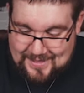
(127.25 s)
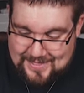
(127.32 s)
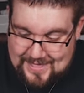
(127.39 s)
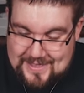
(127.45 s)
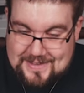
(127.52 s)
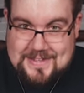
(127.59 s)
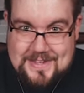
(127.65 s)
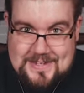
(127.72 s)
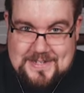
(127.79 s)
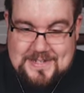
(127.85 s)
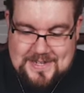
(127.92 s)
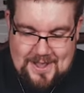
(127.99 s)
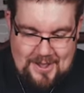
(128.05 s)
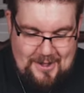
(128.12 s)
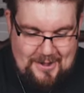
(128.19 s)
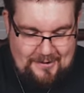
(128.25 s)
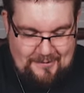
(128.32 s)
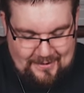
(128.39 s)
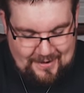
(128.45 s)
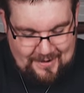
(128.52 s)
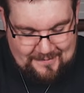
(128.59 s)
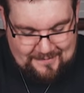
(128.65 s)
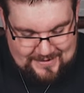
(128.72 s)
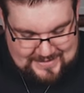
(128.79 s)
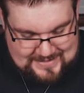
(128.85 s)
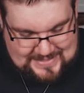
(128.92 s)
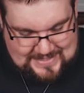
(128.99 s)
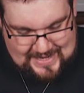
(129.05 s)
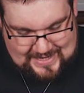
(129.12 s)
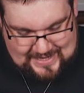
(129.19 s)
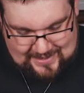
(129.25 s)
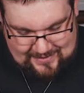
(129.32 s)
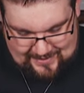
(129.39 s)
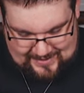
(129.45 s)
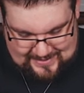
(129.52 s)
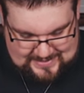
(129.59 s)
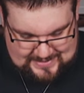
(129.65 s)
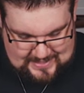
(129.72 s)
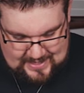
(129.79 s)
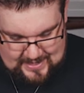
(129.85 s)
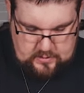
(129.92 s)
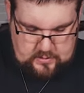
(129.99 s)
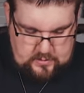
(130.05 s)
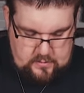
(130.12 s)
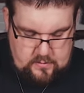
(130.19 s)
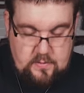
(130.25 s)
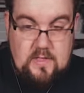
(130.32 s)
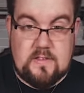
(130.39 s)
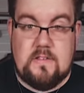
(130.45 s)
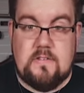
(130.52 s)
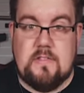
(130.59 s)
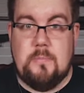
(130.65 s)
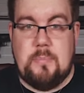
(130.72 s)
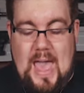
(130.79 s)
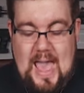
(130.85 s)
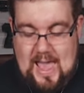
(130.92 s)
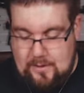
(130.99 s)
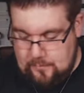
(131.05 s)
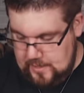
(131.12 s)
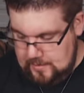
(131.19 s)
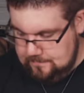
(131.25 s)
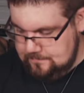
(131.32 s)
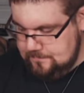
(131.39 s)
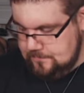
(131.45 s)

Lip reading: this is so ridiculous. This is the battery,